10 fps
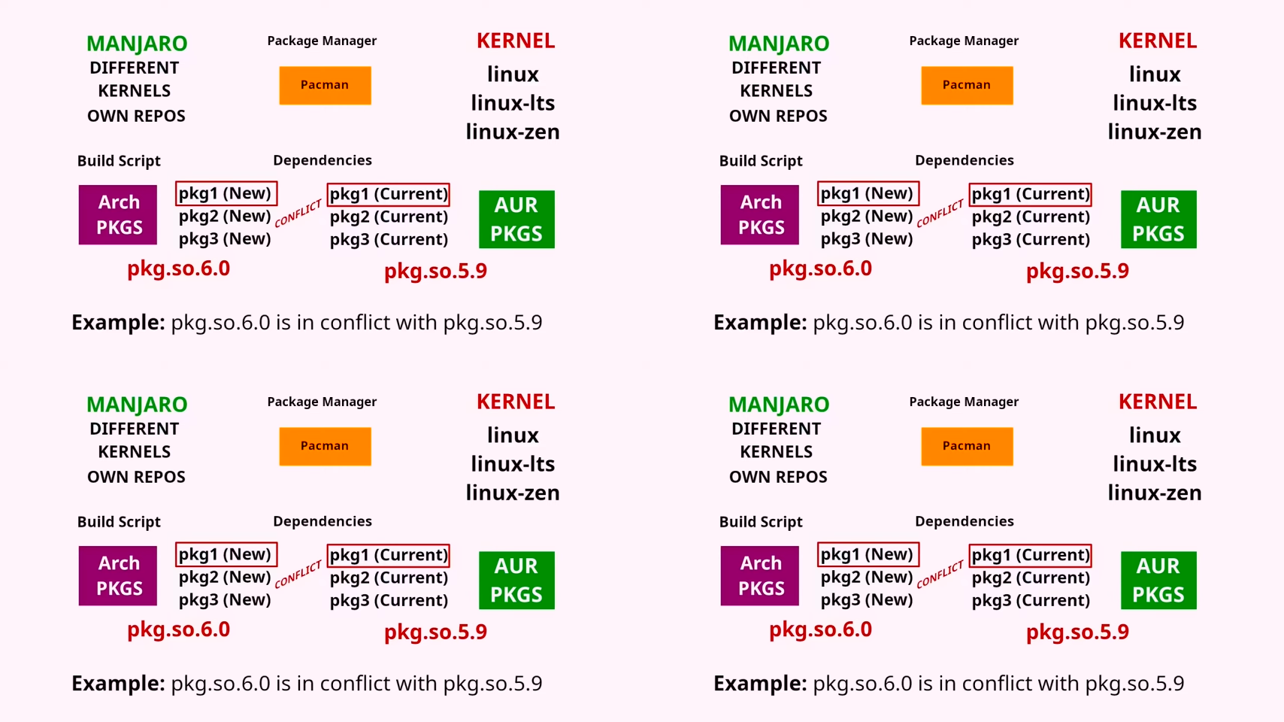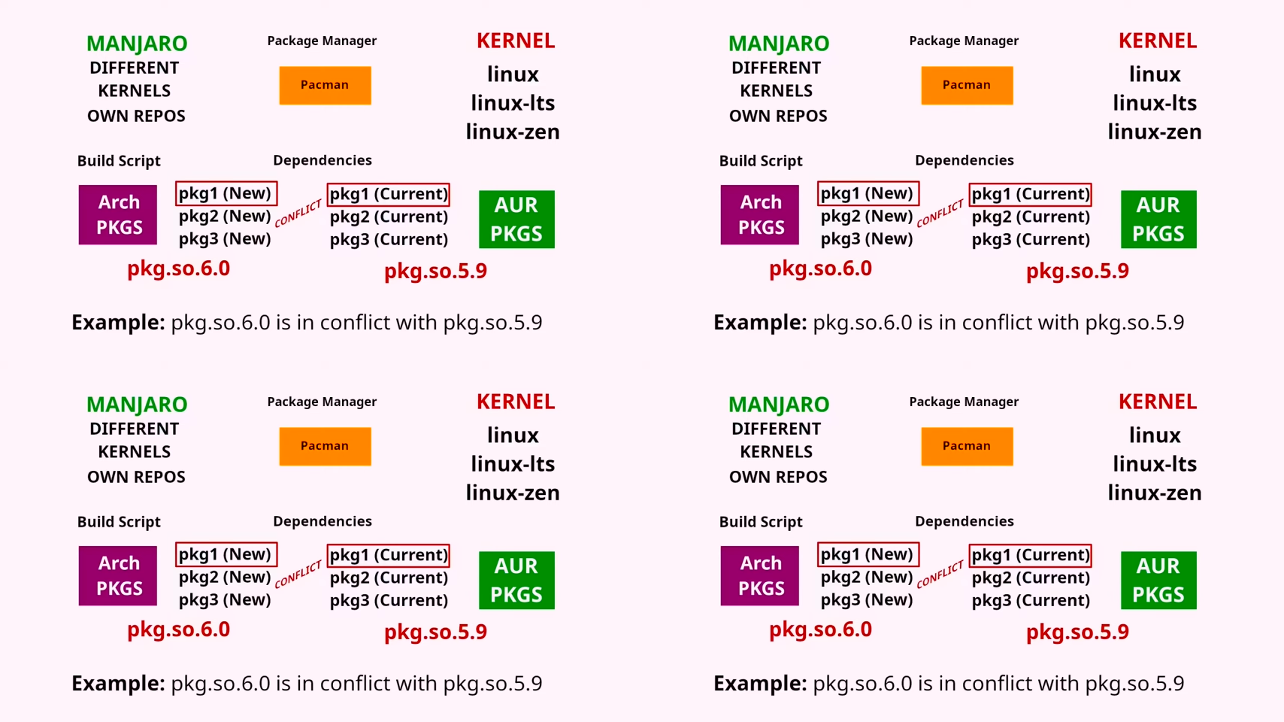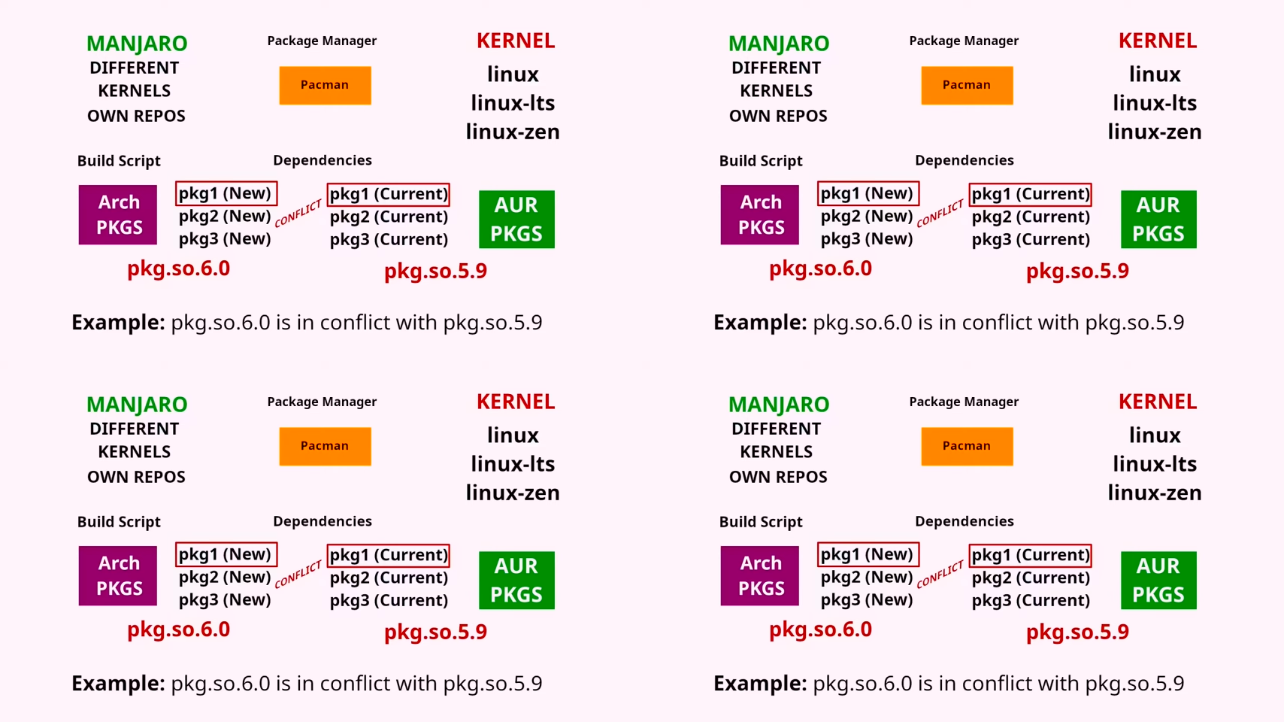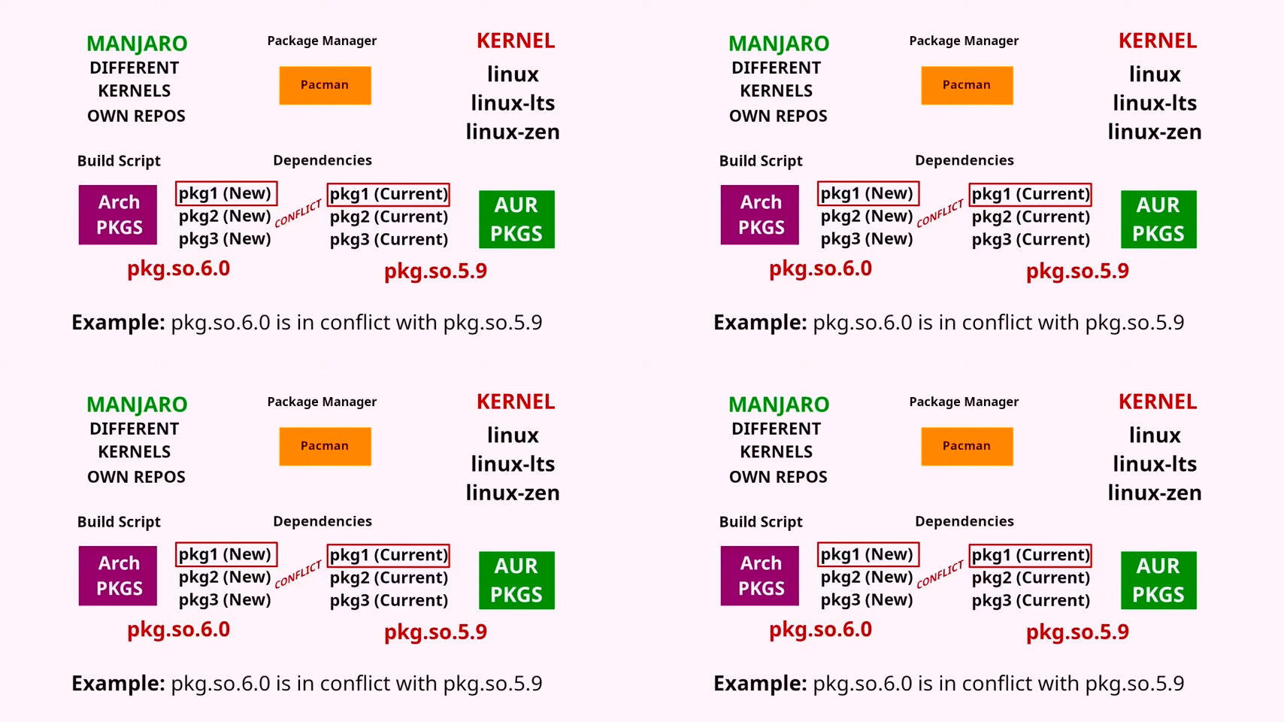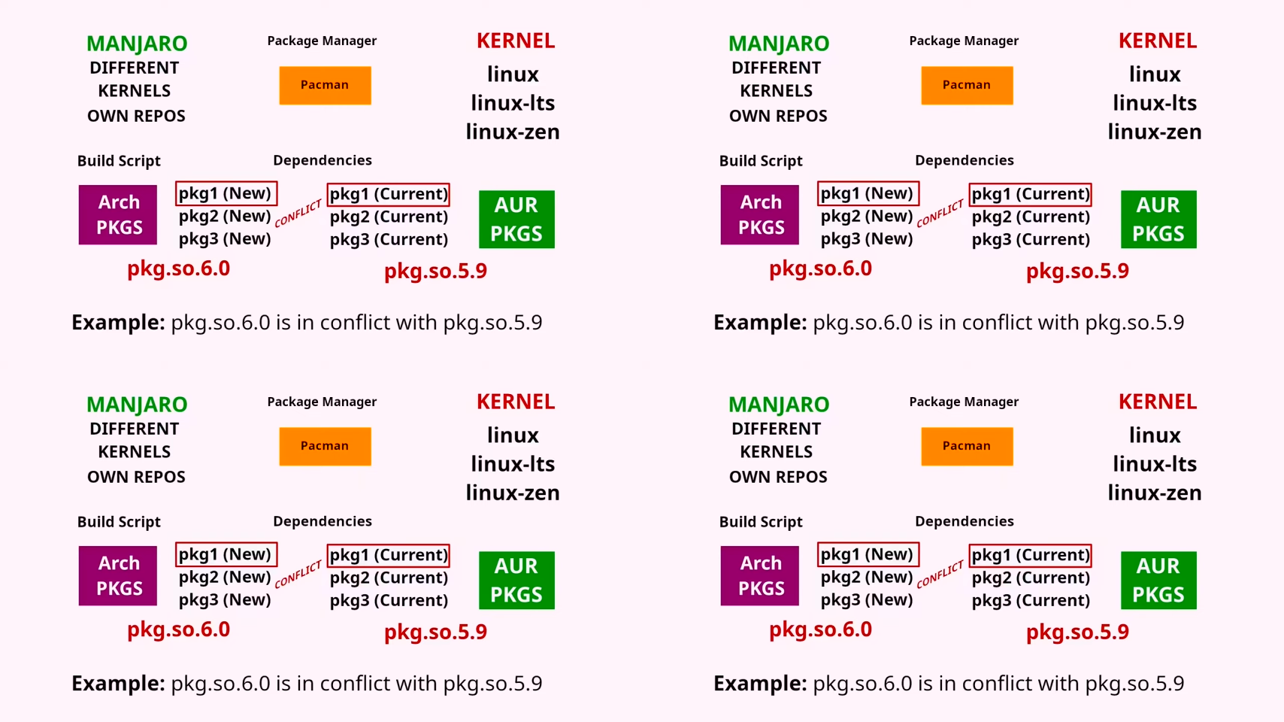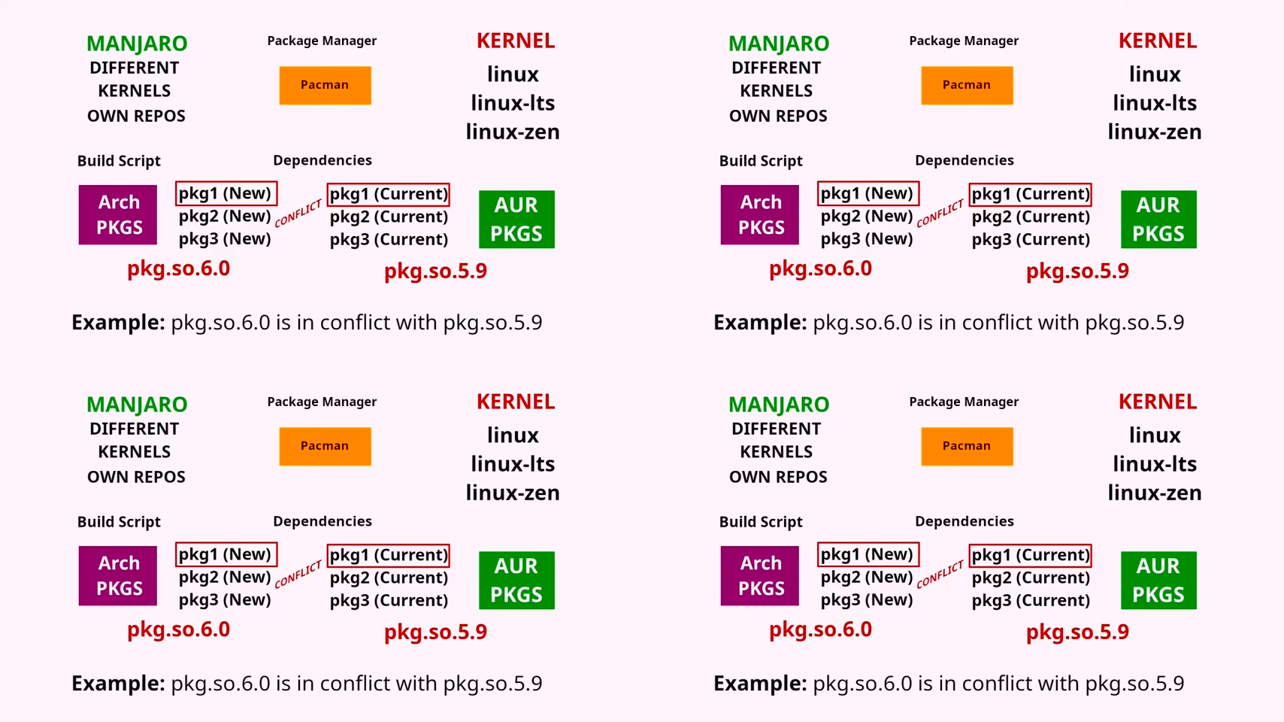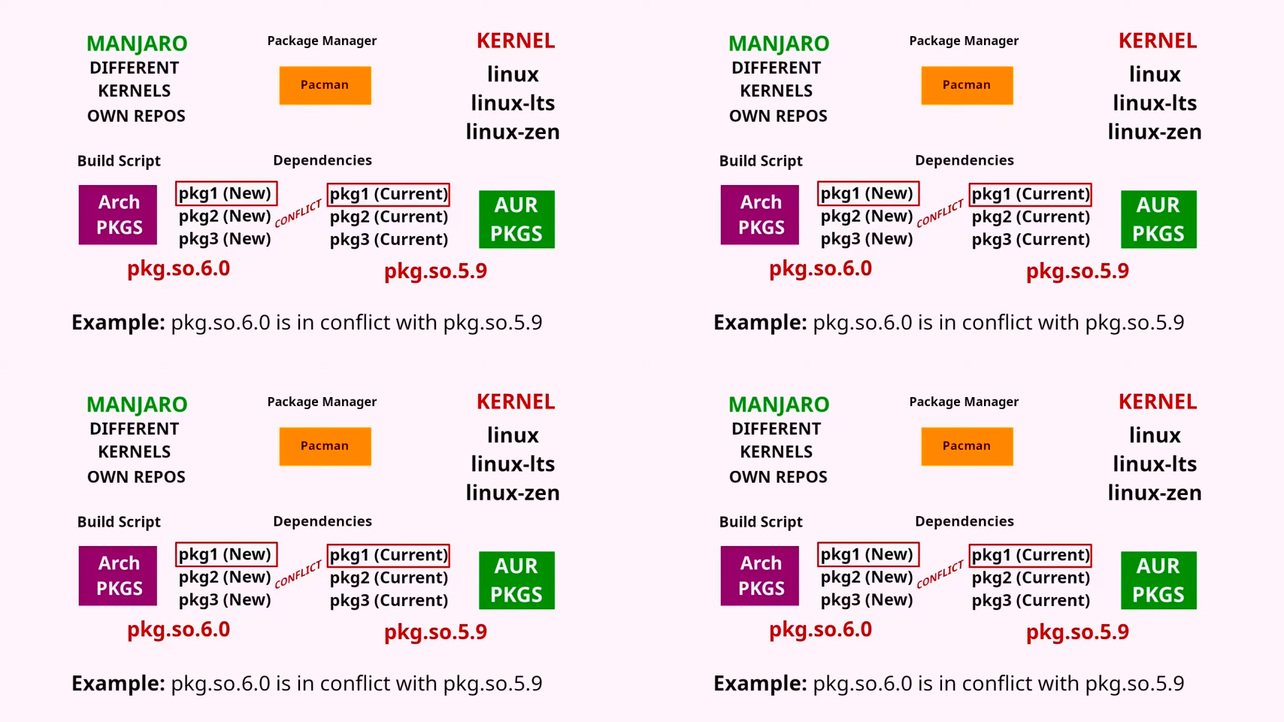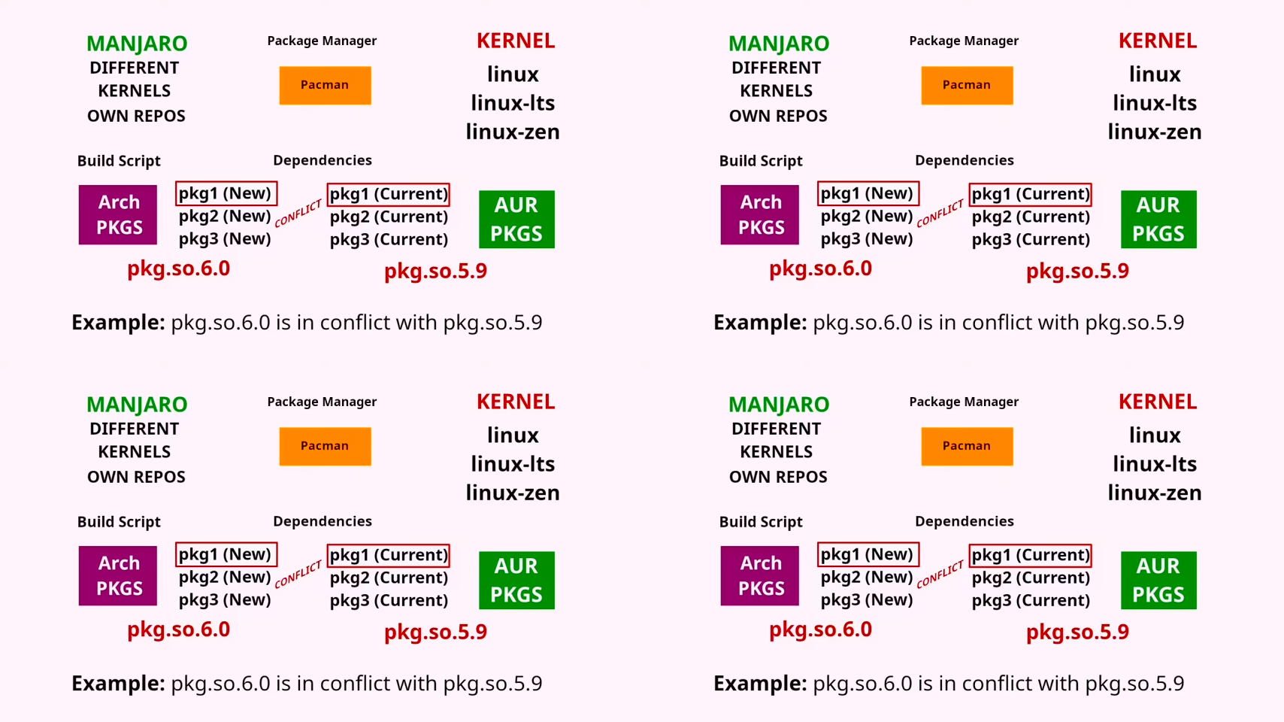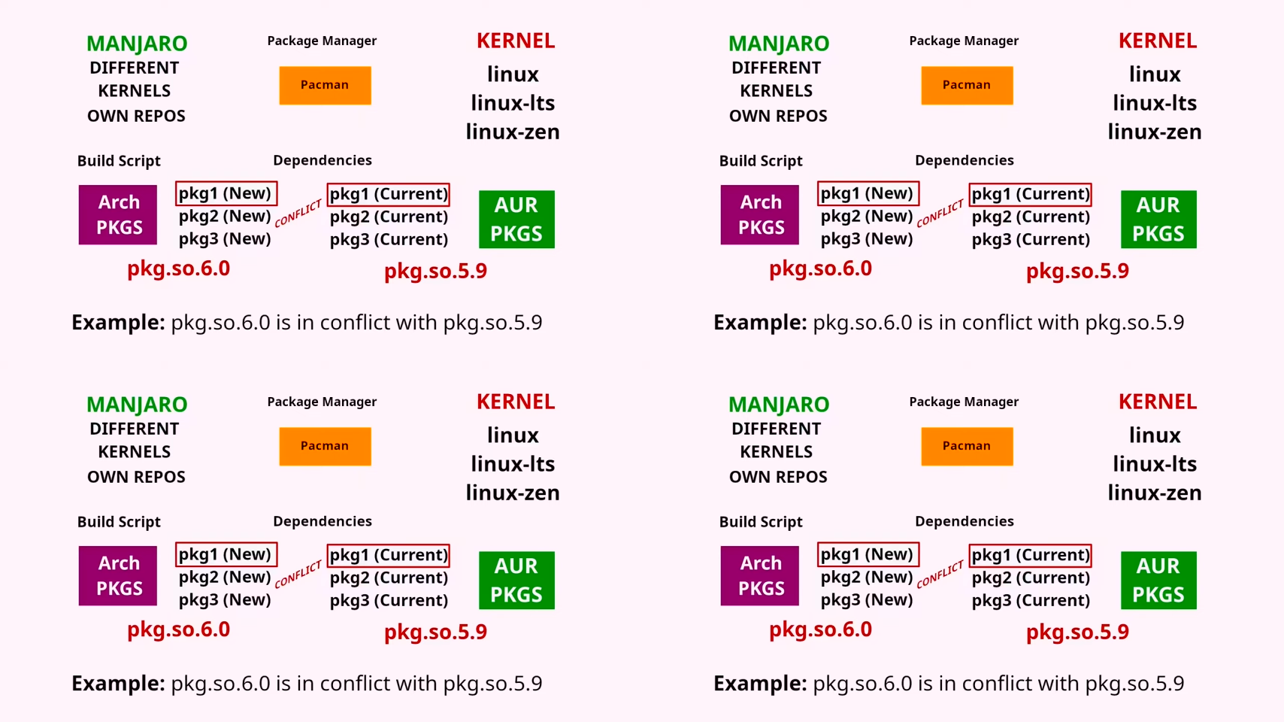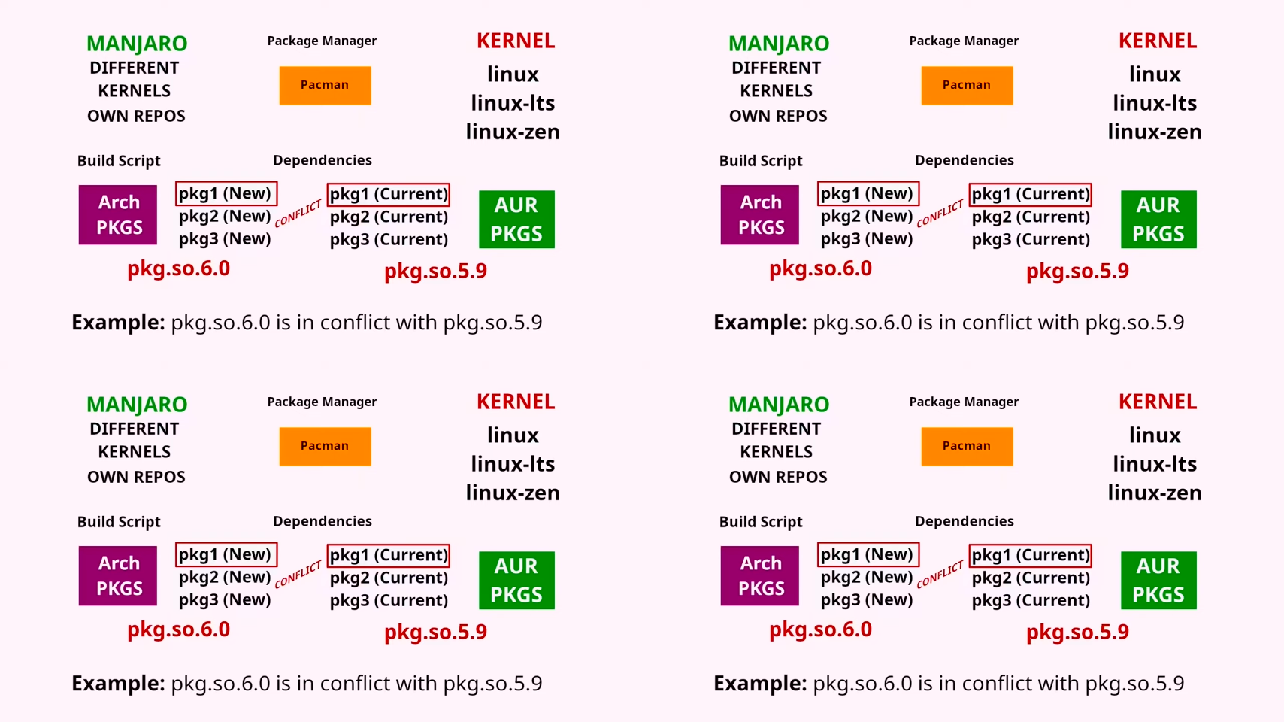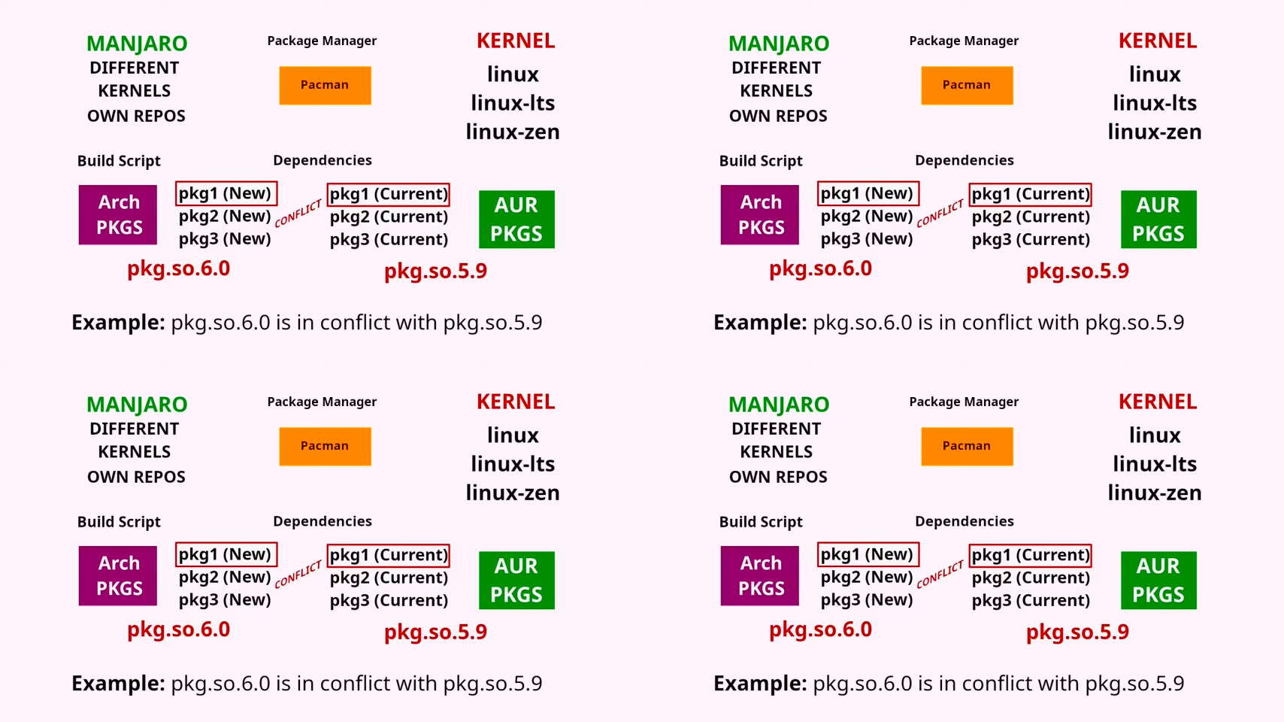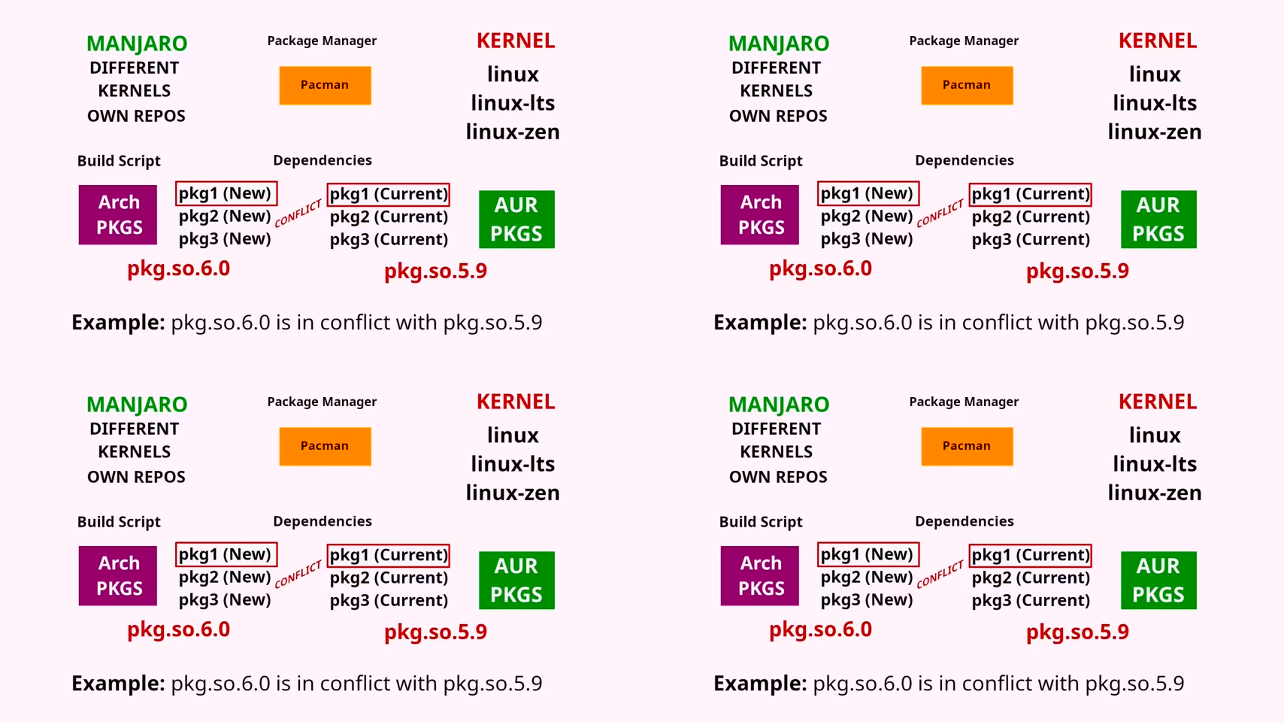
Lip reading: (no speaker visible)